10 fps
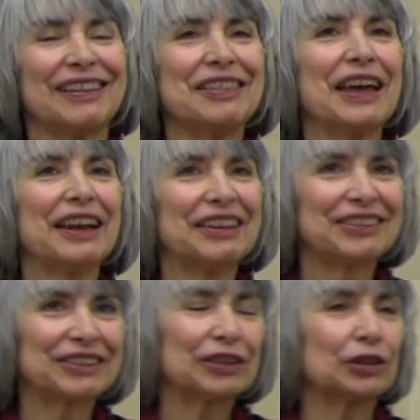
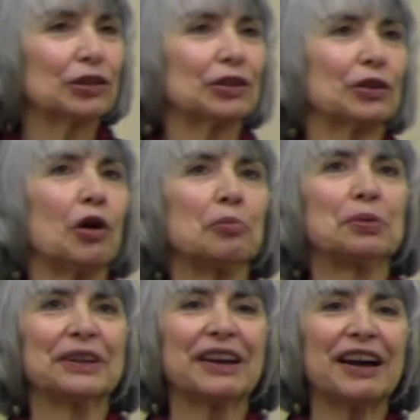that
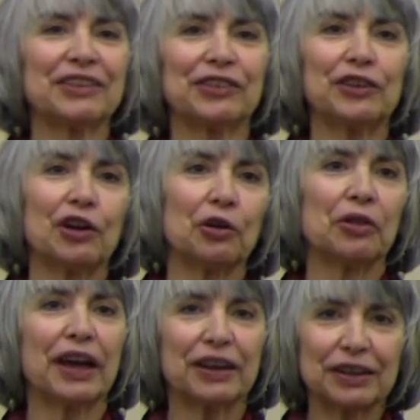complicatio,
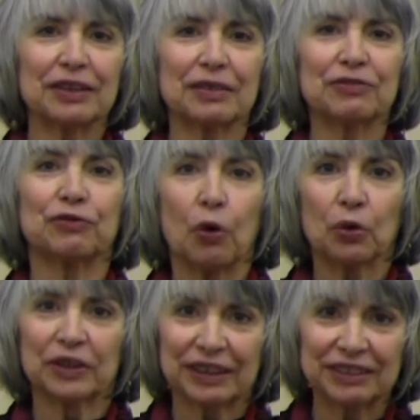that
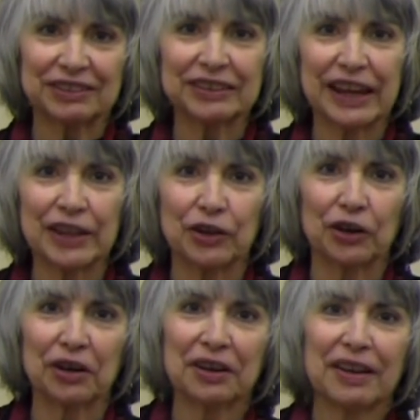folding
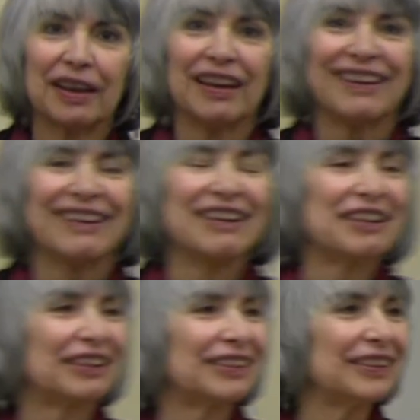together,
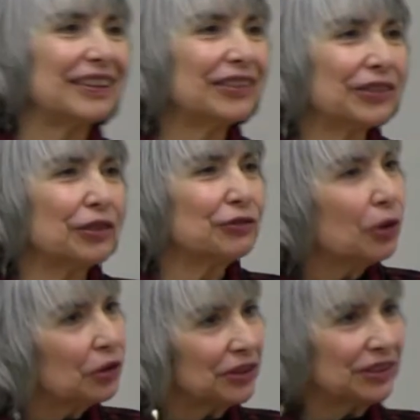uh, is a
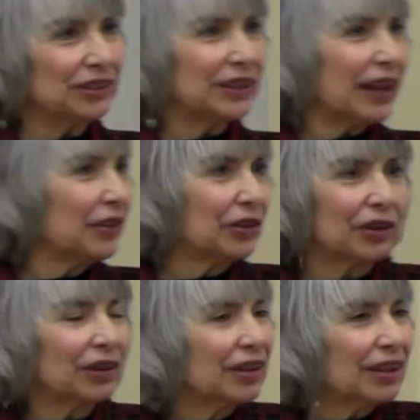folding
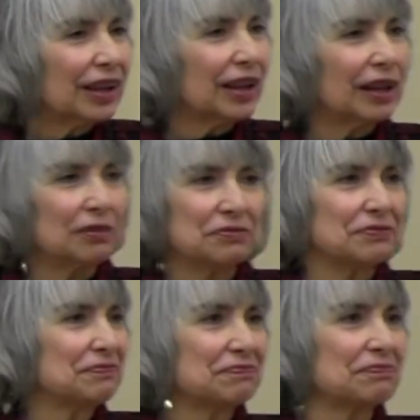together of
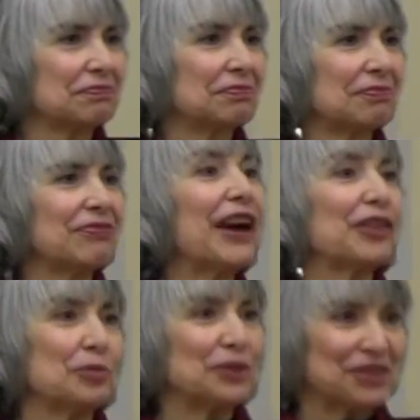
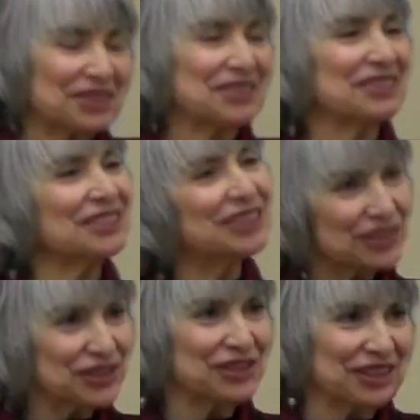fathomless
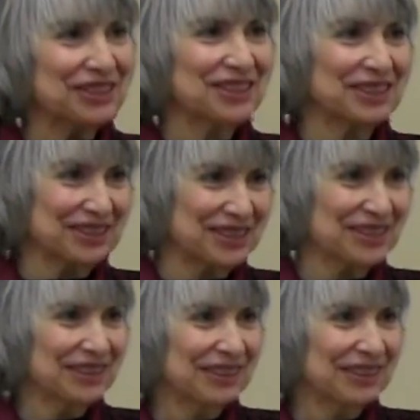distances